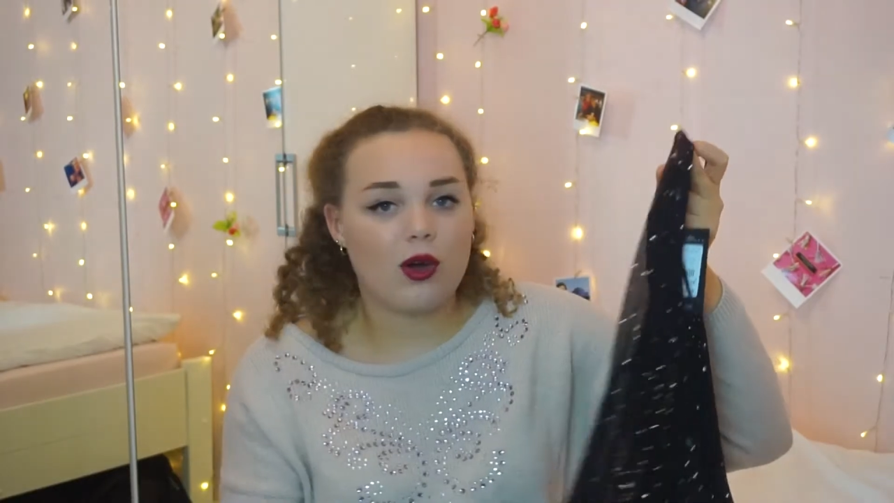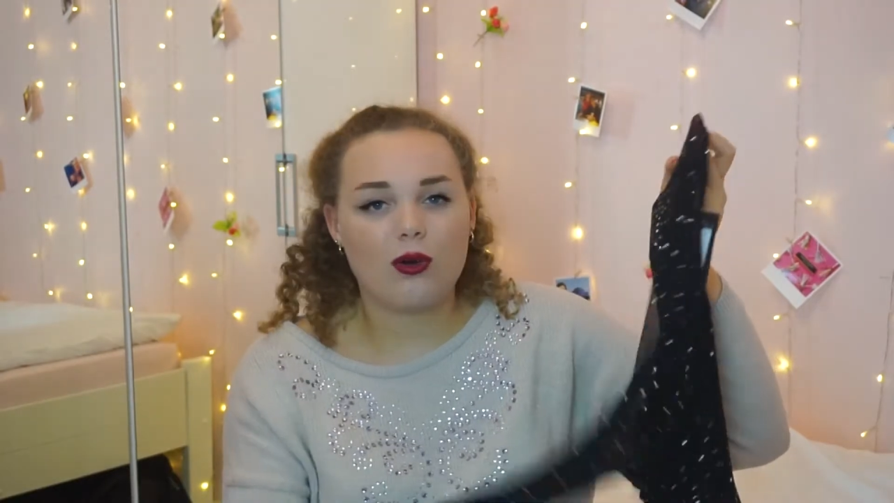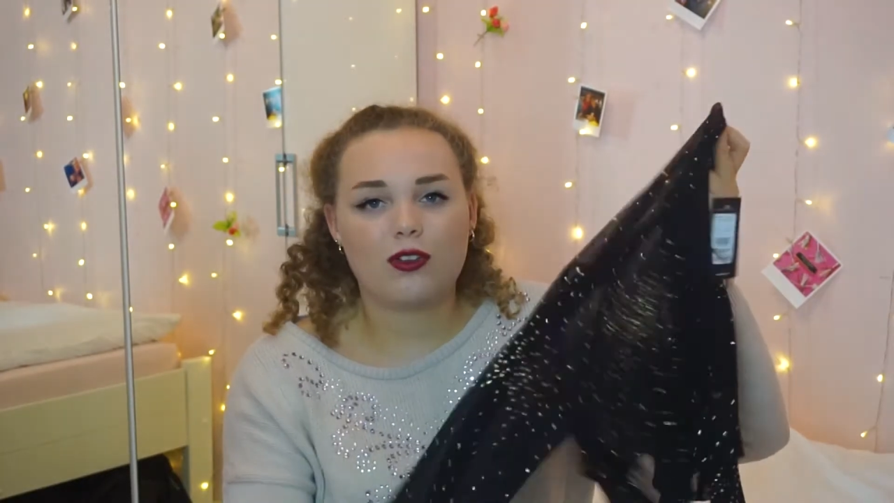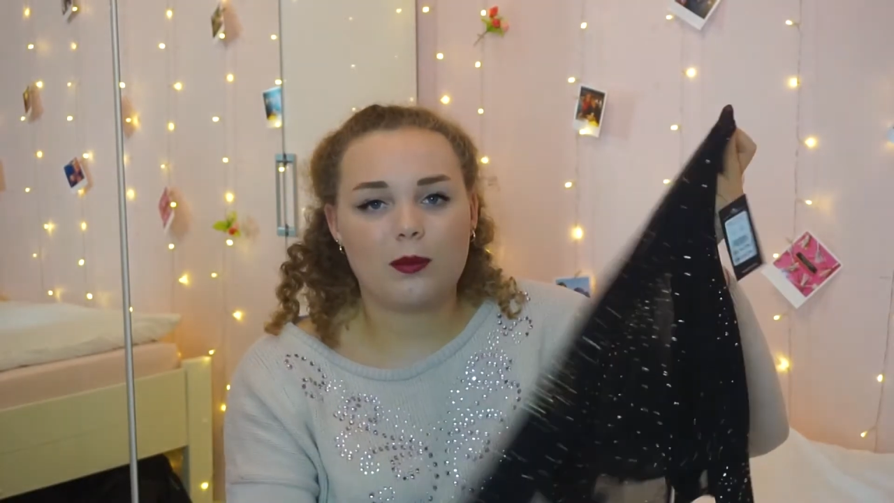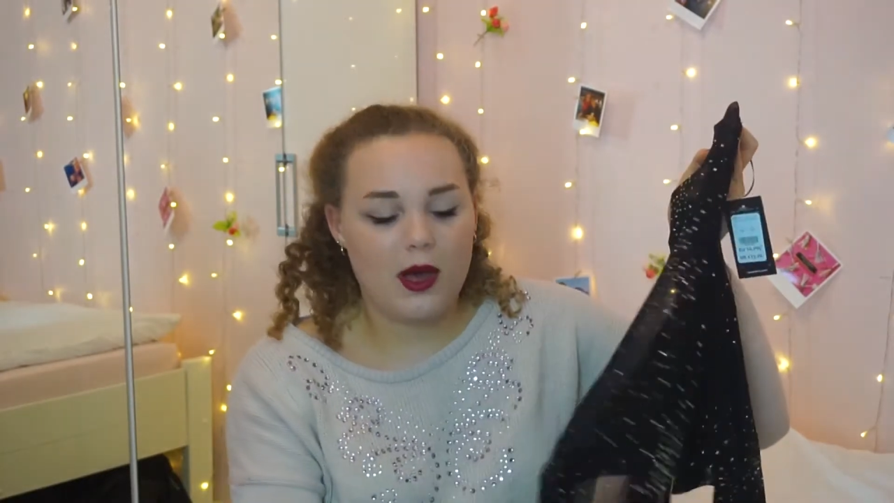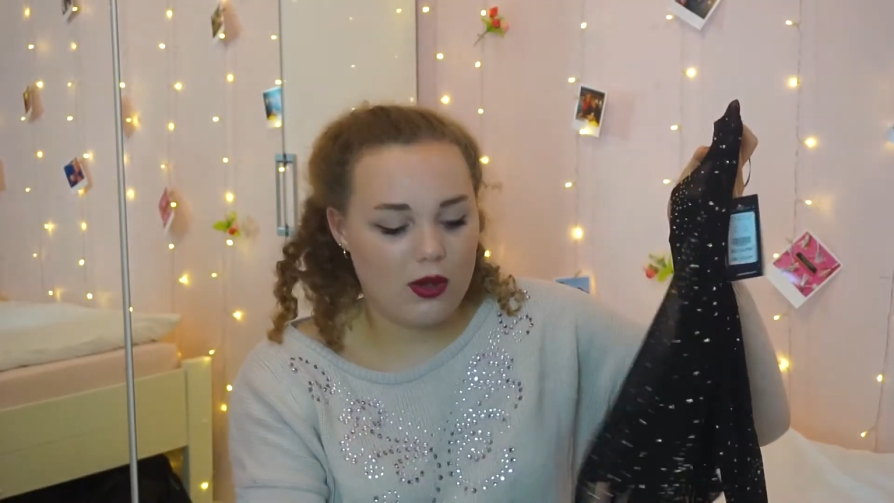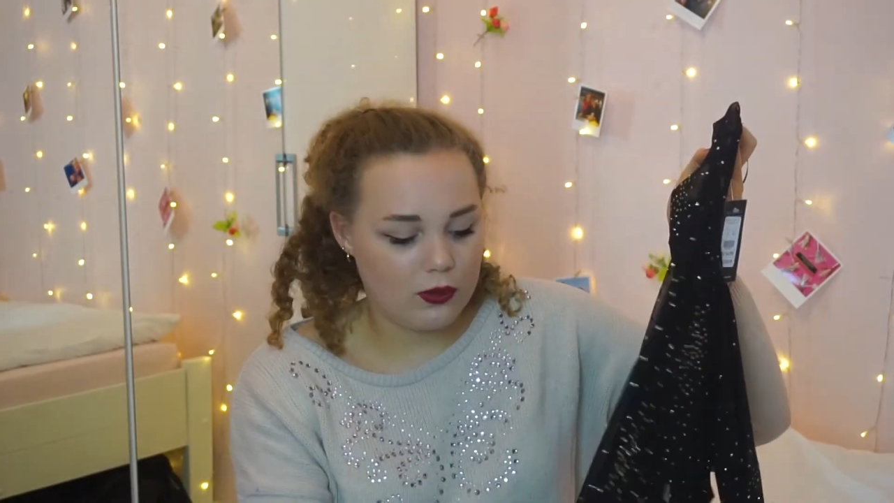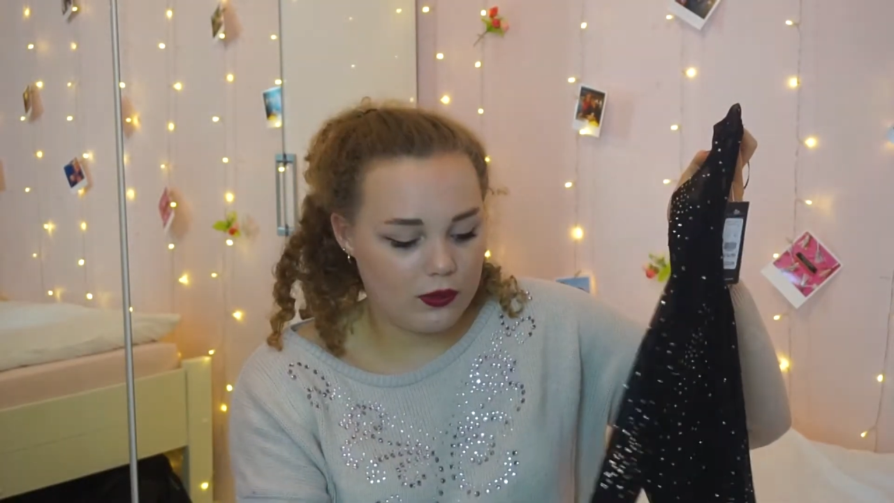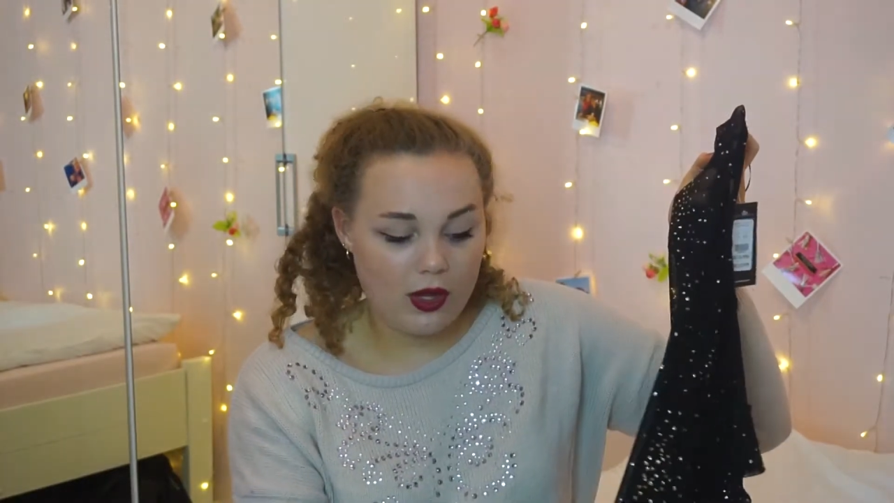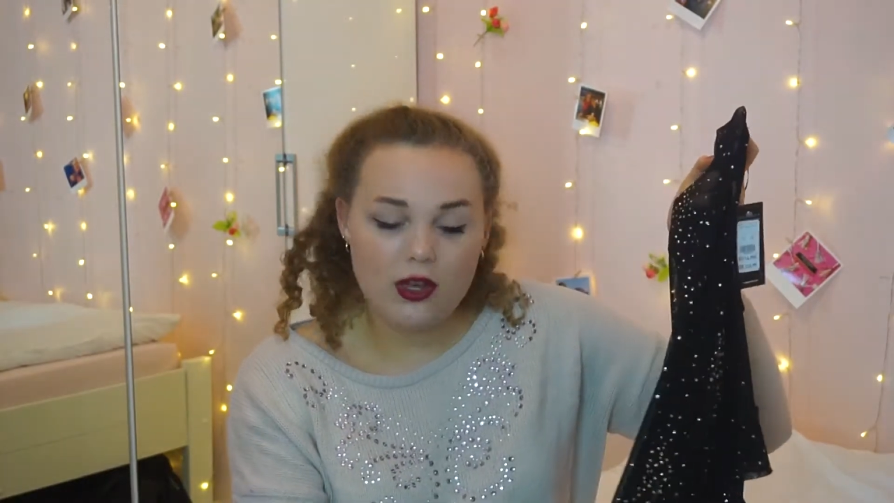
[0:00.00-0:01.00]
gold
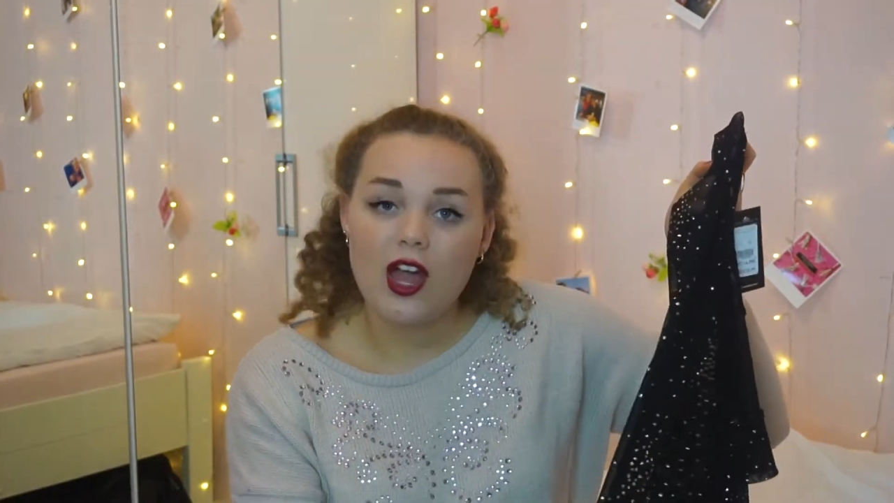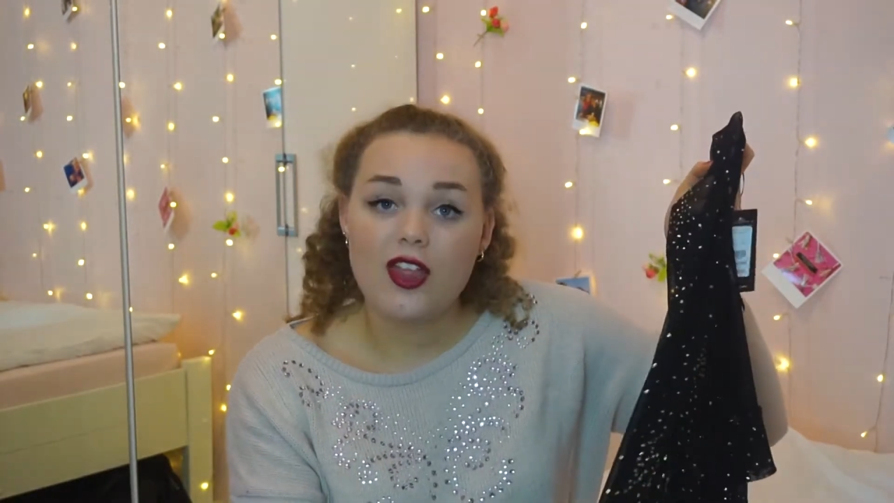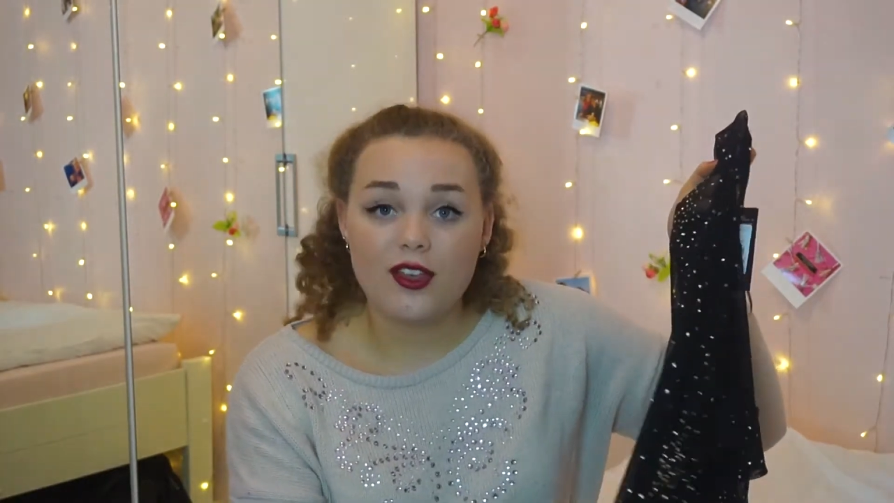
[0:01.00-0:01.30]
sparkles on.